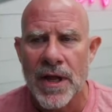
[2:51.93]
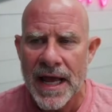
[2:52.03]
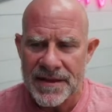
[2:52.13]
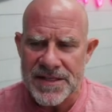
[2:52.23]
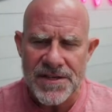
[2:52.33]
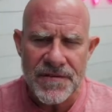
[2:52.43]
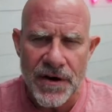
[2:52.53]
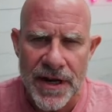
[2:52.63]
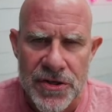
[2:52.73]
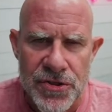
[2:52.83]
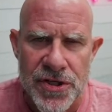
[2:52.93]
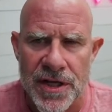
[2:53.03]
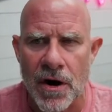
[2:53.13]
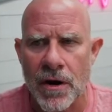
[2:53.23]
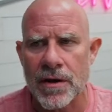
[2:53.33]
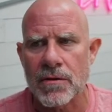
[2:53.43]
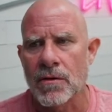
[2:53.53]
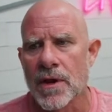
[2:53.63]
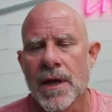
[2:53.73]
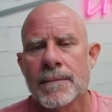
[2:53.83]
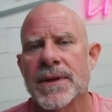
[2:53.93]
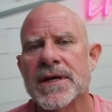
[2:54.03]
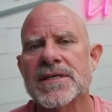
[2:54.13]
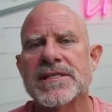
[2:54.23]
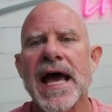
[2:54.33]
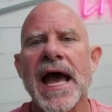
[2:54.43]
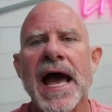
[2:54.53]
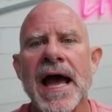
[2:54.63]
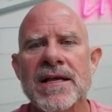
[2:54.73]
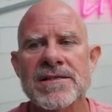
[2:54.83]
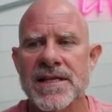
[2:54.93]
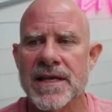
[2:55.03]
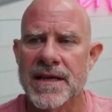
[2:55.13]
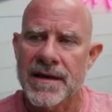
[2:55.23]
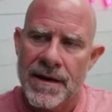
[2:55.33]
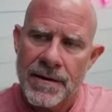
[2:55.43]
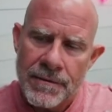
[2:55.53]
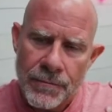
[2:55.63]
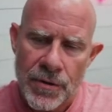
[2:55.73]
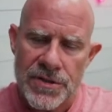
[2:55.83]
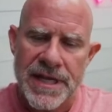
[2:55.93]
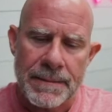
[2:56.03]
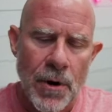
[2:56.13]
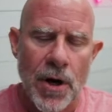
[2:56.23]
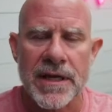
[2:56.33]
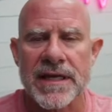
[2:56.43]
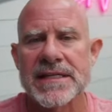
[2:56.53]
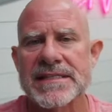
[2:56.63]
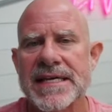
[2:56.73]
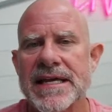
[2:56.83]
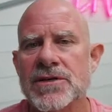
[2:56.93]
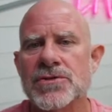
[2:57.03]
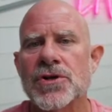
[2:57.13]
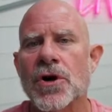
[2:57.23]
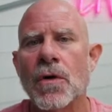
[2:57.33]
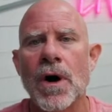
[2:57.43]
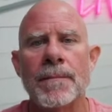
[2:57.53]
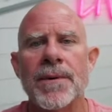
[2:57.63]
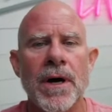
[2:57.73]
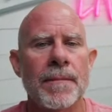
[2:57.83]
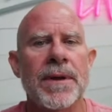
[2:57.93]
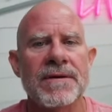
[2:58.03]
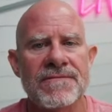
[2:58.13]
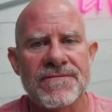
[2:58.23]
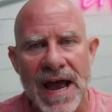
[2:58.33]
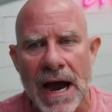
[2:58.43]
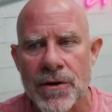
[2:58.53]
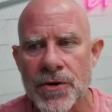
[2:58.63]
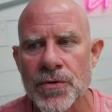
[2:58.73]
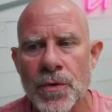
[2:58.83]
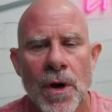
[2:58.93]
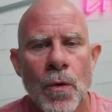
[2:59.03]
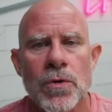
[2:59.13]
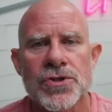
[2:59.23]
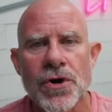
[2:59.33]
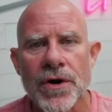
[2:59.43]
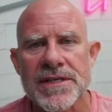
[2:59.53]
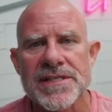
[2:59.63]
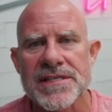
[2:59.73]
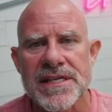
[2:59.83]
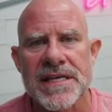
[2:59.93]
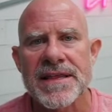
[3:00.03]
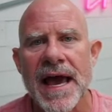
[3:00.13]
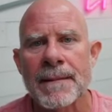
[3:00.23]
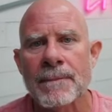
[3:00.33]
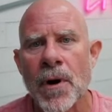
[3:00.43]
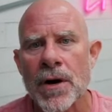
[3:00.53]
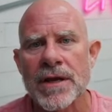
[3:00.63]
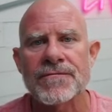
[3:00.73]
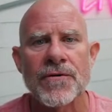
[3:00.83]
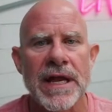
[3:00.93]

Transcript: And this is a very interesting article because as the real estate market continues to go up and up in value, we're starting to see that market for